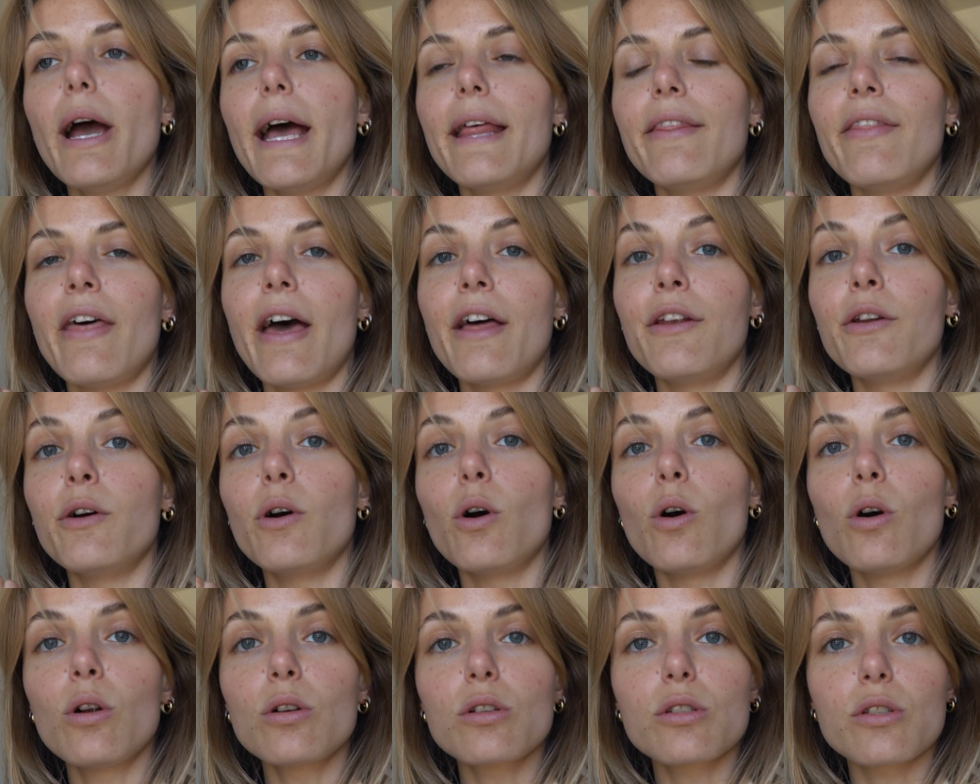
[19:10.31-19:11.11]
And then
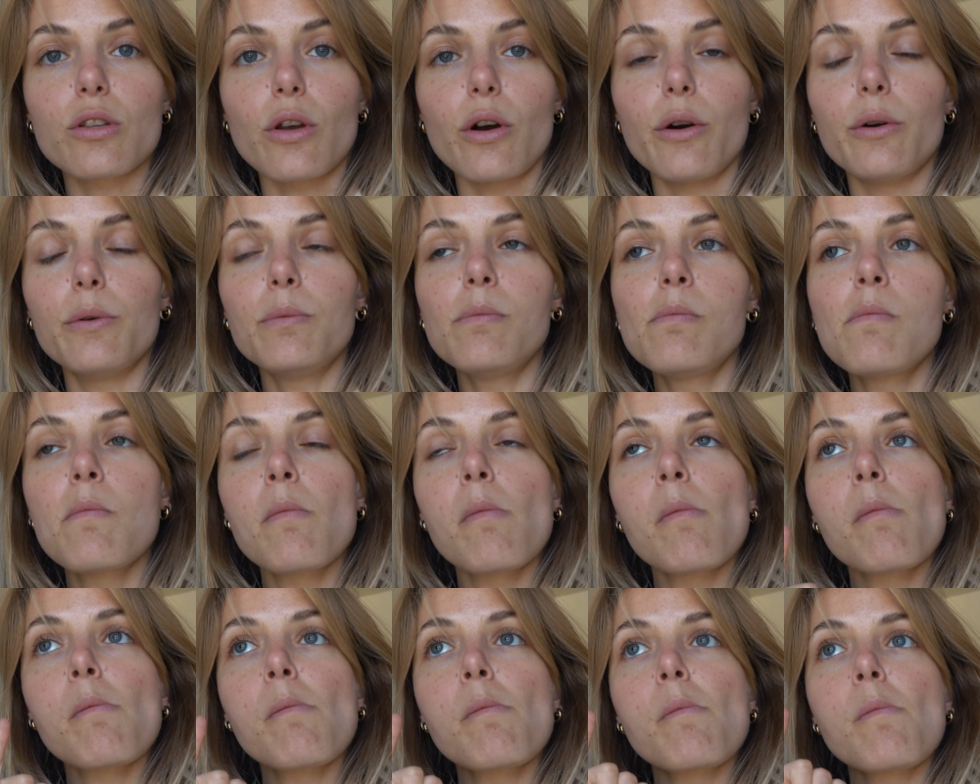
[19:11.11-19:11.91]
also
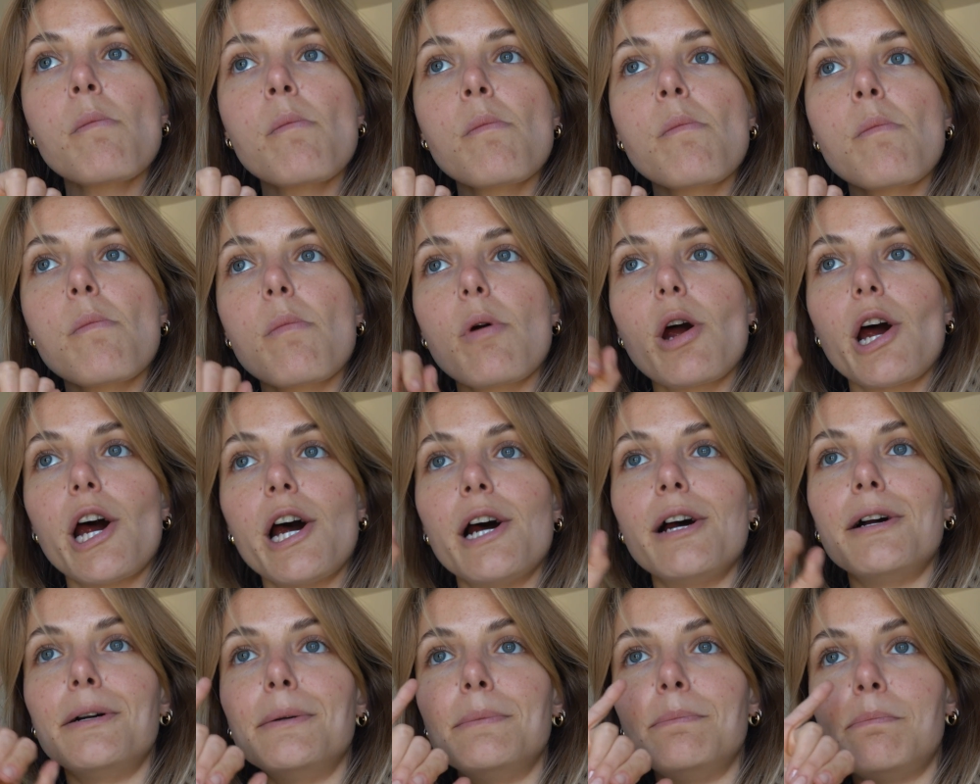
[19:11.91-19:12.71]

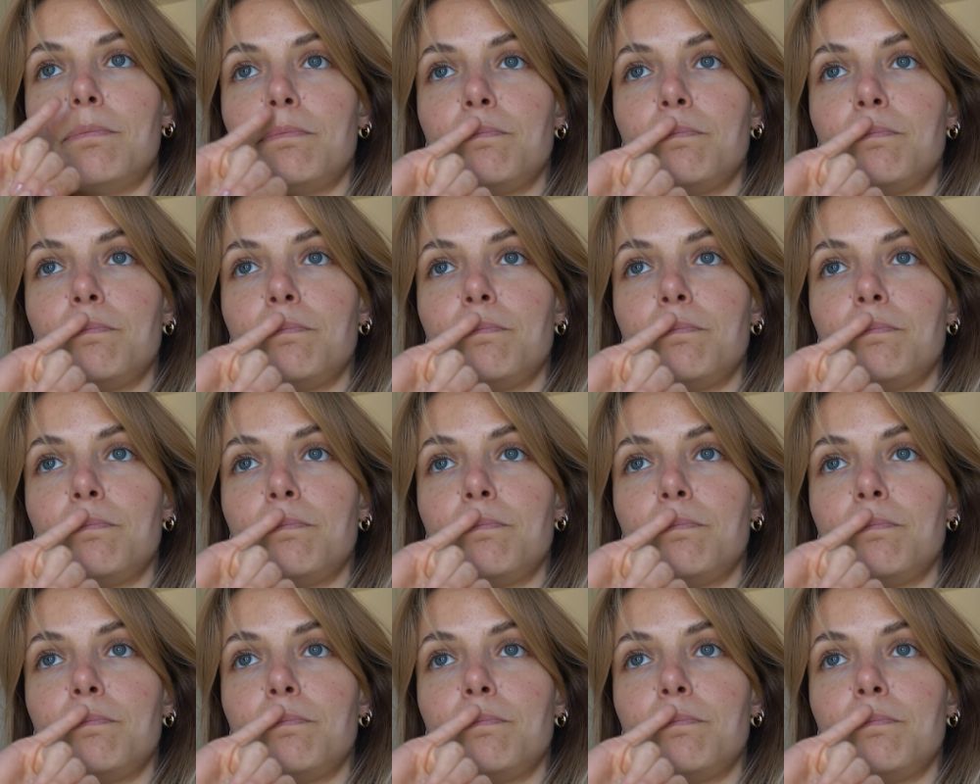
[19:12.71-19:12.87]
I